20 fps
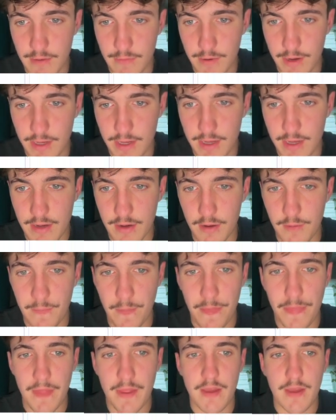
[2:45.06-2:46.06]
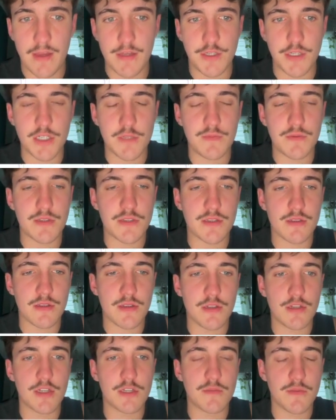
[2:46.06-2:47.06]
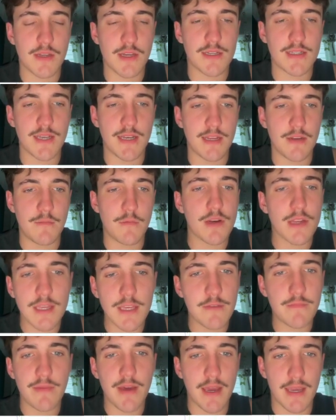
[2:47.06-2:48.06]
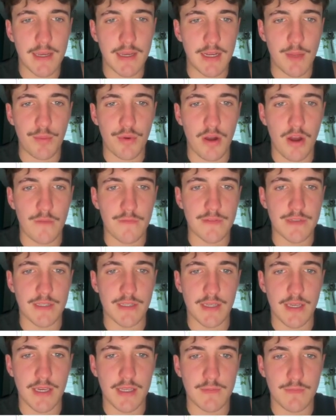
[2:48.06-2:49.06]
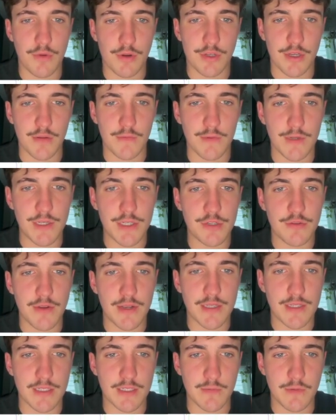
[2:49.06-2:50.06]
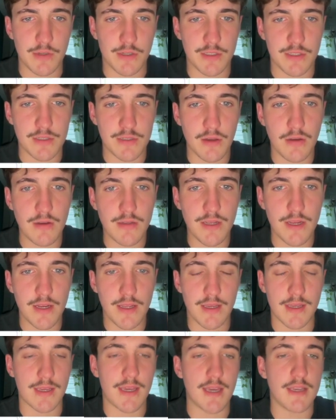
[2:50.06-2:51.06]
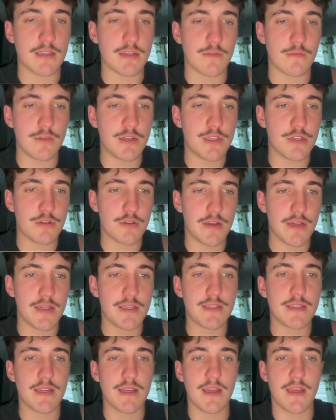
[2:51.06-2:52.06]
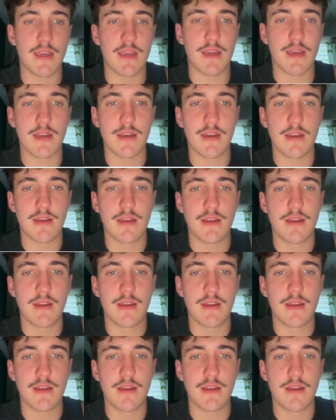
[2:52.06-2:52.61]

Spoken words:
right here, just because I didn't want to give back any profits in case market retraced, because we were consolidating in case it retraced, and